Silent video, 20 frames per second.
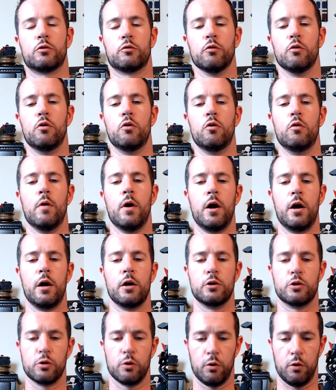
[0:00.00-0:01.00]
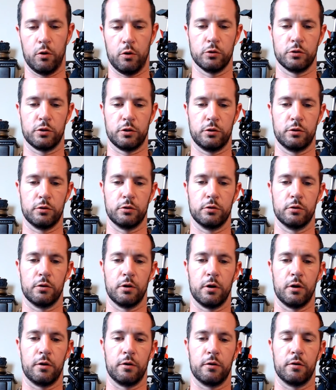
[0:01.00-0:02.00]
screw angels
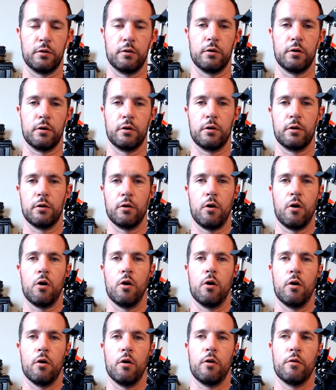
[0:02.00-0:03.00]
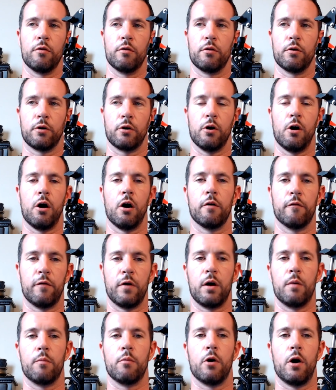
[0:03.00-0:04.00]
and all, and the God
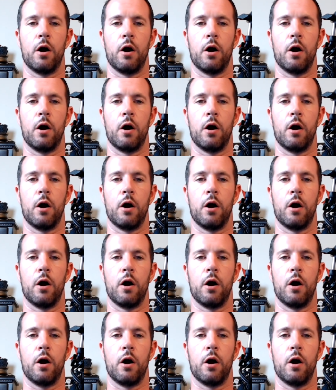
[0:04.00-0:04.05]
of